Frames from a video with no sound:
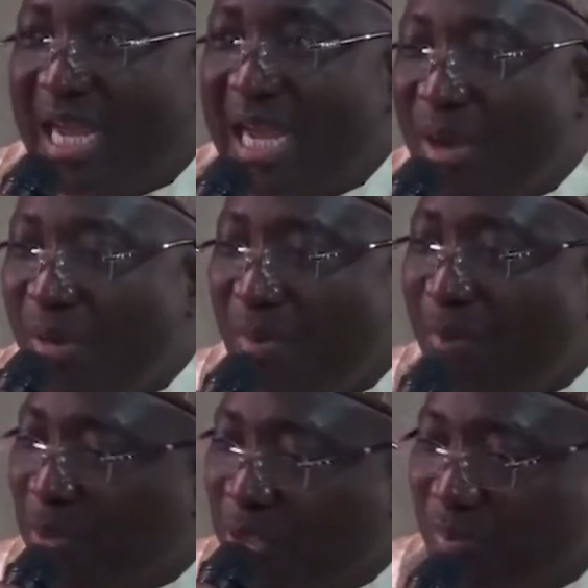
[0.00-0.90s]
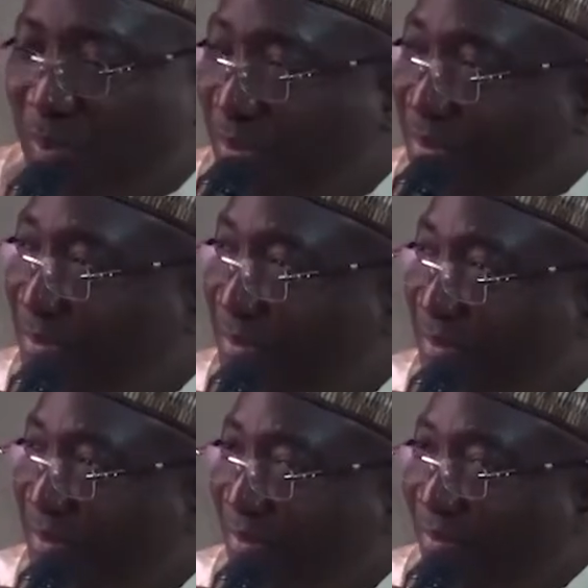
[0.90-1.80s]
how possible
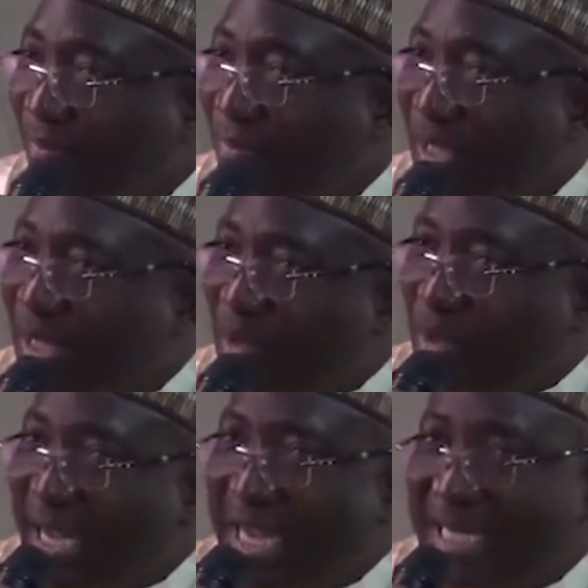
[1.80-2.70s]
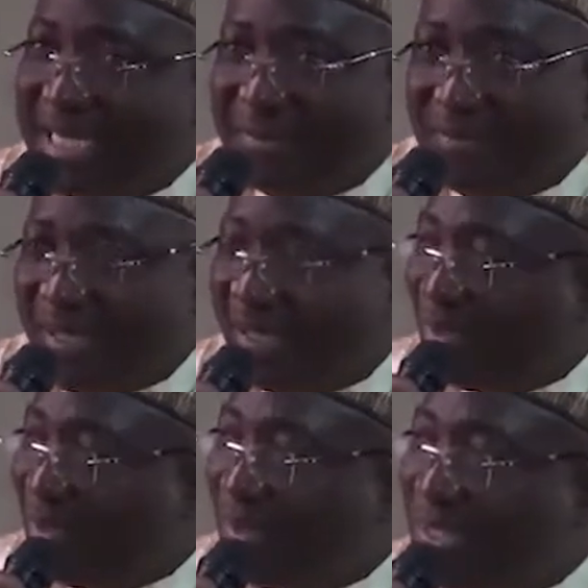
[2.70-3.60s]
you can intervene
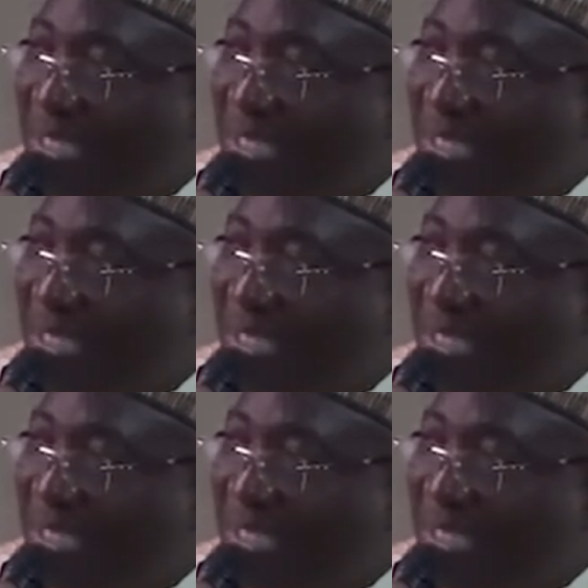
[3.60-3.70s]
on